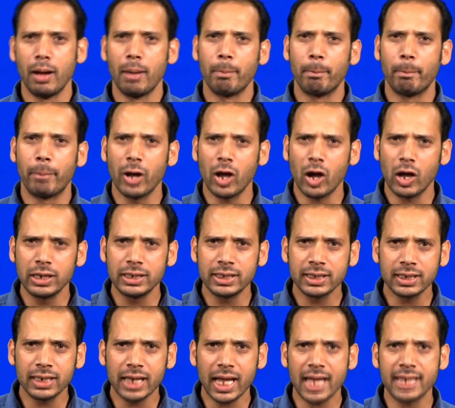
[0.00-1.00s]

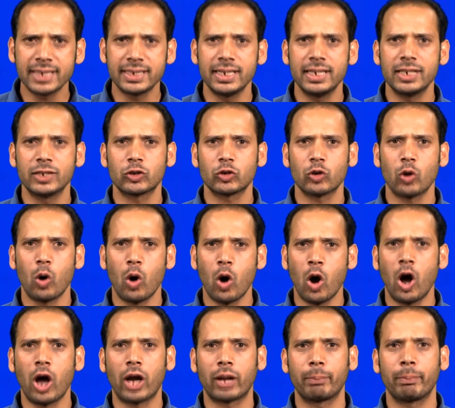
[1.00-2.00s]
Biological assays
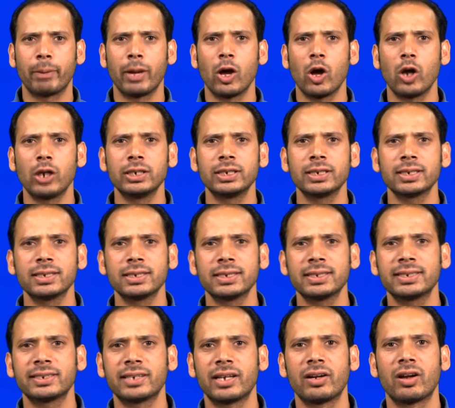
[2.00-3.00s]
or biological
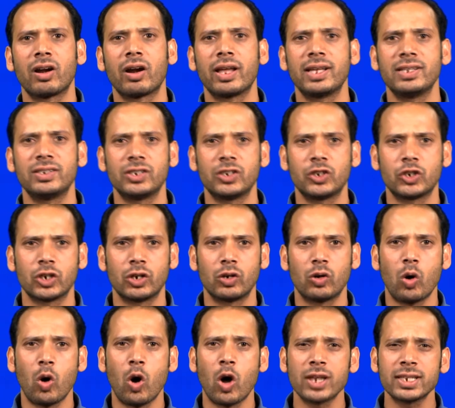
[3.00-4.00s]
standardization
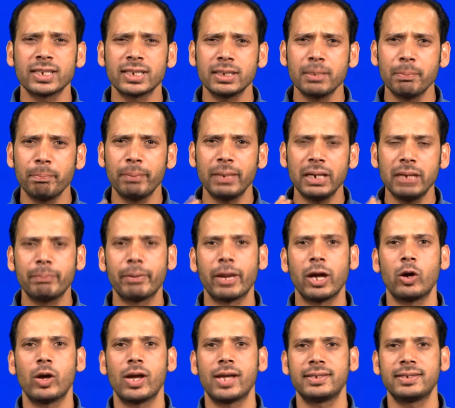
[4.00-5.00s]
or simply
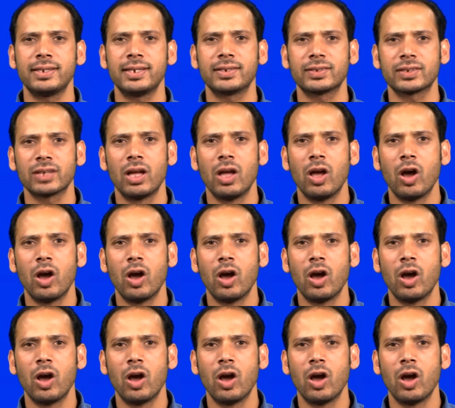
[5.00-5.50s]
bioassays